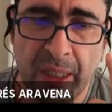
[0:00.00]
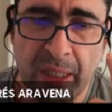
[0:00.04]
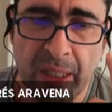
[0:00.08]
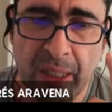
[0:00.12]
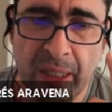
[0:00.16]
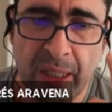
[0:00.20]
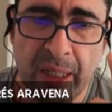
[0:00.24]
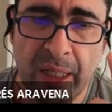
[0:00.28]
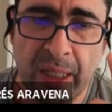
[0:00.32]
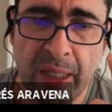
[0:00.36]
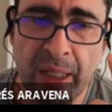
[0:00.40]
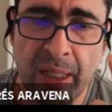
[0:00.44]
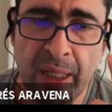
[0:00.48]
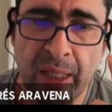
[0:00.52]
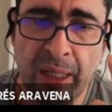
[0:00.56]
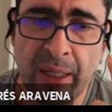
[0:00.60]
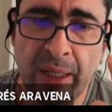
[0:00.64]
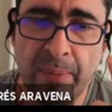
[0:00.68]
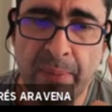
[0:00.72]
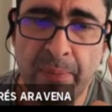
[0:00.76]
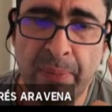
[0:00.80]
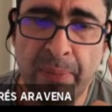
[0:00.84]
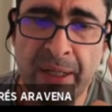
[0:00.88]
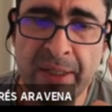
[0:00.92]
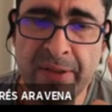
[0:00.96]

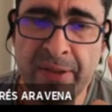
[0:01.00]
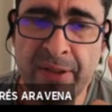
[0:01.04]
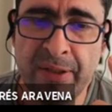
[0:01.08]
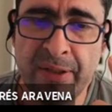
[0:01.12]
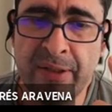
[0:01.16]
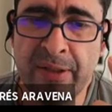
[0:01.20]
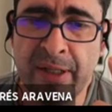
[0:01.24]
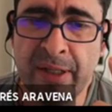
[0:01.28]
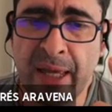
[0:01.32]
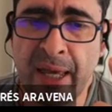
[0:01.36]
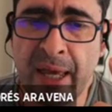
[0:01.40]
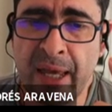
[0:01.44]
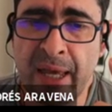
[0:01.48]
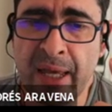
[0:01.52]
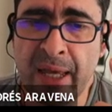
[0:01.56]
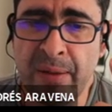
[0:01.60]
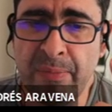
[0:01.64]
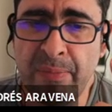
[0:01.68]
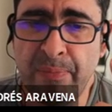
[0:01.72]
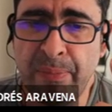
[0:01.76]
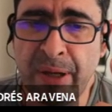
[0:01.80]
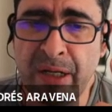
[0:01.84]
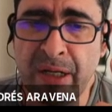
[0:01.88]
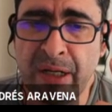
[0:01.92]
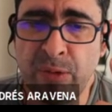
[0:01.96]
But since A
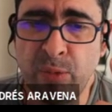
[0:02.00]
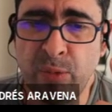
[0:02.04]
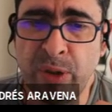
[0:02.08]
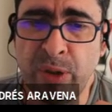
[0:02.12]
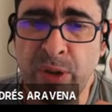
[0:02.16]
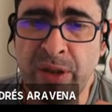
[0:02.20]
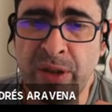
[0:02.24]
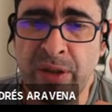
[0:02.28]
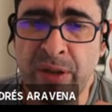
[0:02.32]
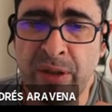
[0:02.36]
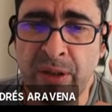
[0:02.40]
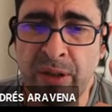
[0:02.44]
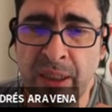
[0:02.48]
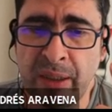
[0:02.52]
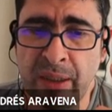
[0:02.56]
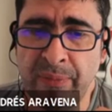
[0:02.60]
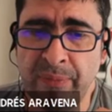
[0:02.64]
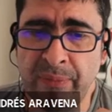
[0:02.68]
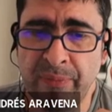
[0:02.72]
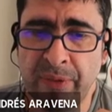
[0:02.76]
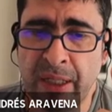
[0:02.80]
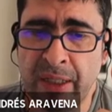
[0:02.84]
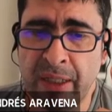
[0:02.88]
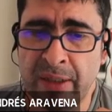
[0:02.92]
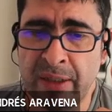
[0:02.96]
pairs with
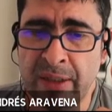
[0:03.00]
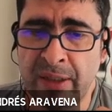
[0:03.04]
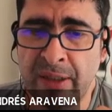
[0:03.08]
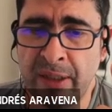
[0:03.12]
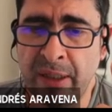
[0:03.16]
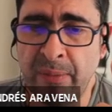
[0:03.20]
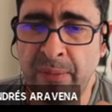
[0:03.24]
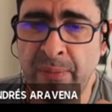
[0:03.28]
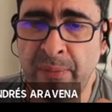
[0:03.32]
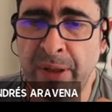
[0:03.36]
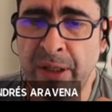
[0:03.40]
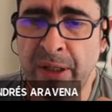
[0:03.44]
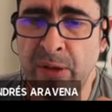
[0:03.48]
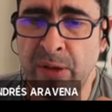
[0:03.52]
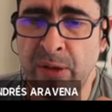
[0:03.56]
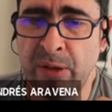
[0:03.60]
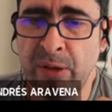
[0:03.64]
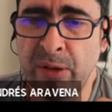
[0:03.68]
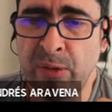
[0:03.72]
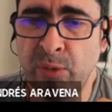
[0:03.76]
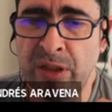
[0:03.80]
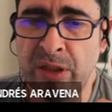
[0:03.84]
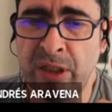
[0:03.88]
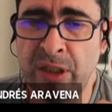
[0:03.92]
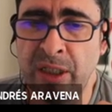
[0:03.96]
T and C pairs with
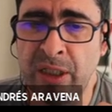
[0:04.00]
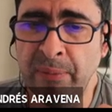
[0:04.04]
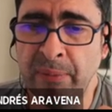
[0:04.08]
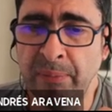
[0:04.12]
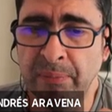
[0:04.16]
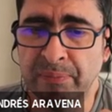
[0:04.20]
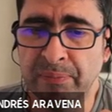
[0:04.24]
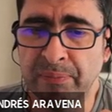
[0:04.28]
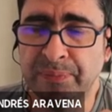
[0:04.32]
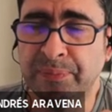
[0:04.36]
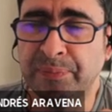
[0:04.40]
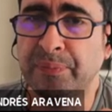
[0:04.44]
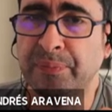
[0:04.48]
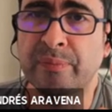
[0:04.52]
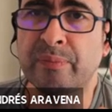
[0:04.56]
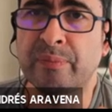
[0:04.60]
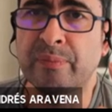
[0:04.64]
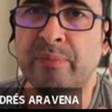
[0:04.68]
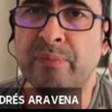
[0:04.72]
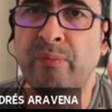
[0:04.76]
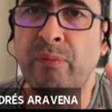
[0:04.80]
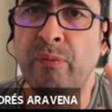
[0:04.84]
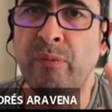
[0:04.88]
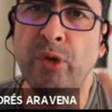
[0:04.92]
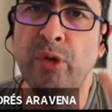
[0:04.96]
G,
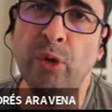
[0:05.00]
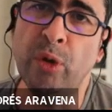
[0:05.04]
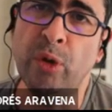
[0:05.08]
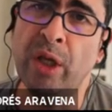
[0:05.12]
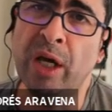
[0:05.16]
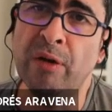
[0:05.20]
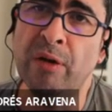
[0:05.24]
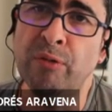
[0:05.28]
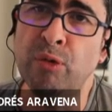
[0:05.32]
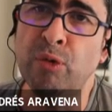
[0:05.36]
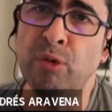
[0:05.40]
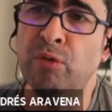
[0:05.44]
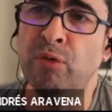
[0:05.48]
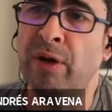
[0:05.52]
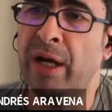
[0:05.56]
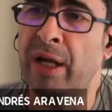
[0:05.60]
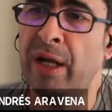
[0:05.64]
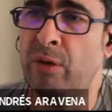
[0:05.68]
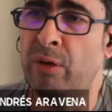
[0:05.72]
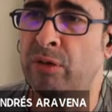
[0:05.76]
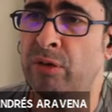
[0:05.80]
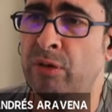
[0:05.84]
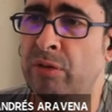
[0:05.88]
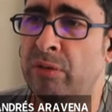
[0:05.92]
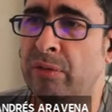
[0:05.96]
you only have two
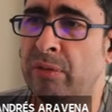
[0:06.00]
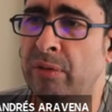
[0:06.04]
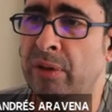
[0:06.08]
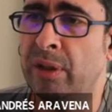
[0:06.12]
values.